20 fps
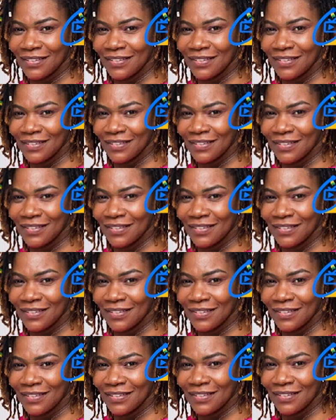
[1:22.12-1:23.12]

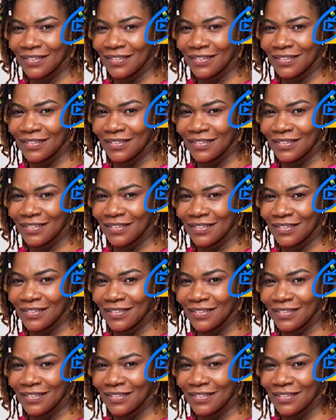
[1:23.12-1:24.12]

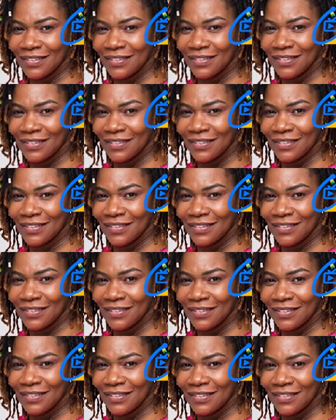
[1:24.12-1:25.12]

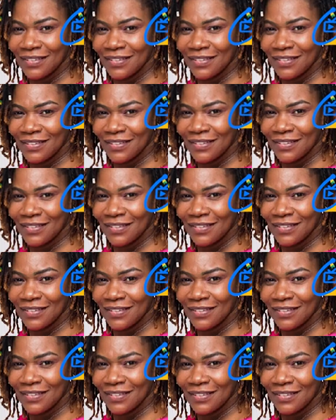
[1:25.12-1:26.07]
This person isn't speaking.